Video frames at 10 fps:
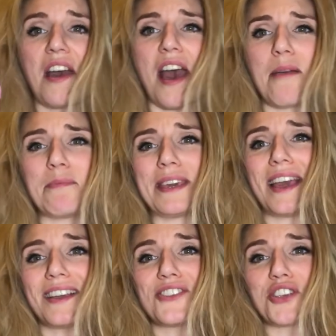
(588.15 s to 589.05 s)
and
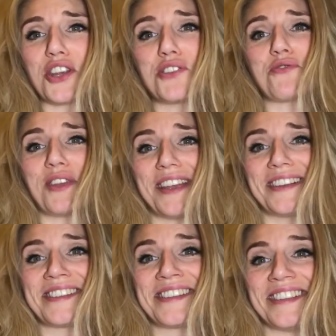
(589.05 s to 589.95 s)
Bianca's shit
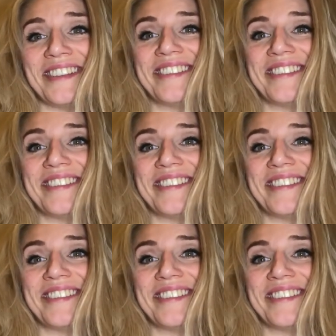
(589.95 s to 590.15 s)
drinks,